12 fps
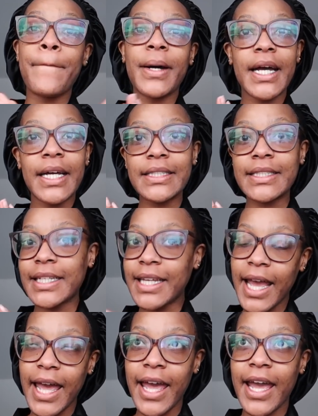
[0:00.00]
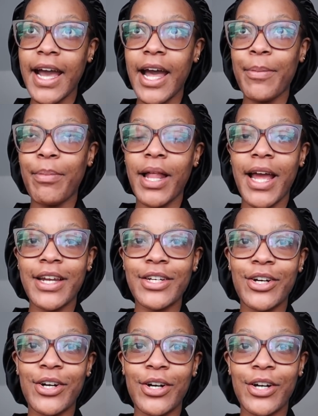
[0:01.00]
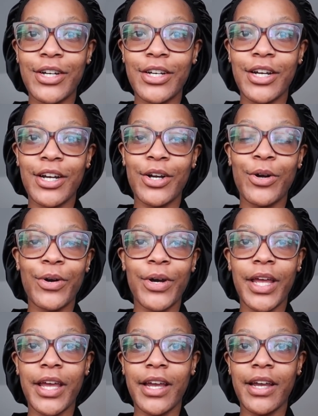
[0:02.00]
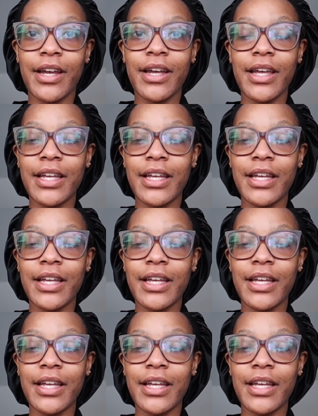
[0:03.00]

But today I planned on going